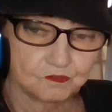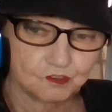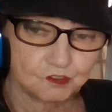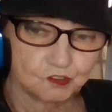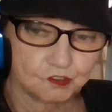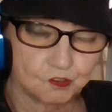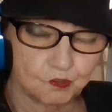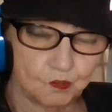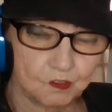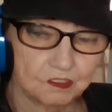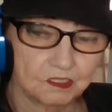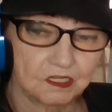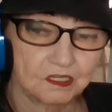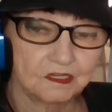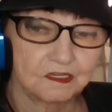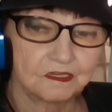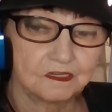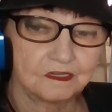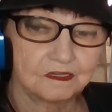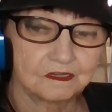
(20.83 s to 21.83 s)

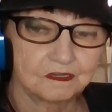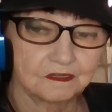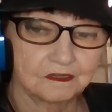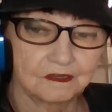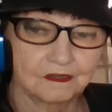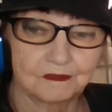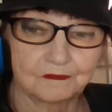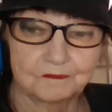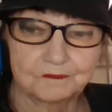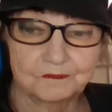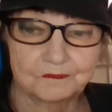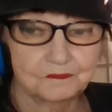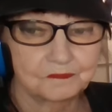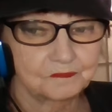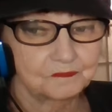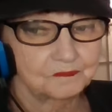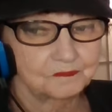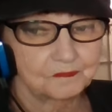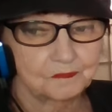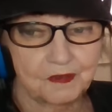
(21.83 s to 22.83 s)
shortly, uh,
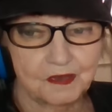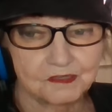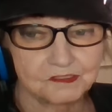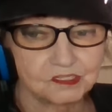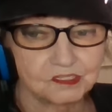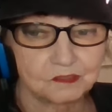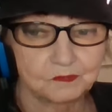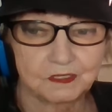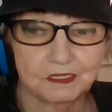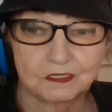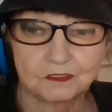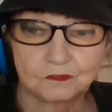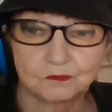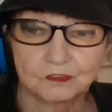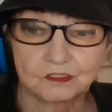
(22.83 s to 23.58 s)
possibly